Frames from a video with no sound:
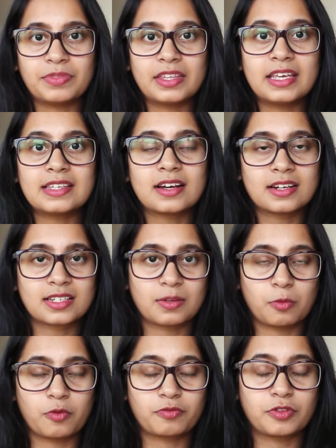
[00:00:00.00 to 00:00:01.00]
these are
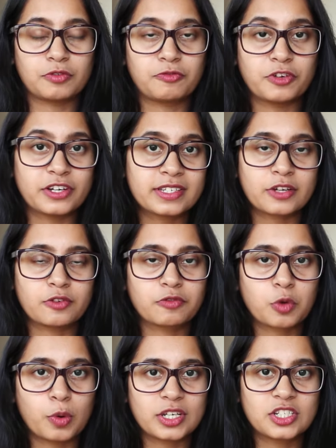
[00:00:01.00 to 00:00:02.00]
some of the first set
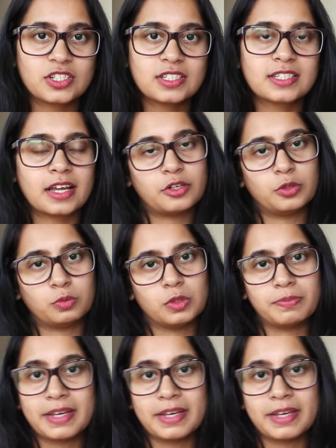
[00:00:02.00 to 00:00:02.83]
of questions that you will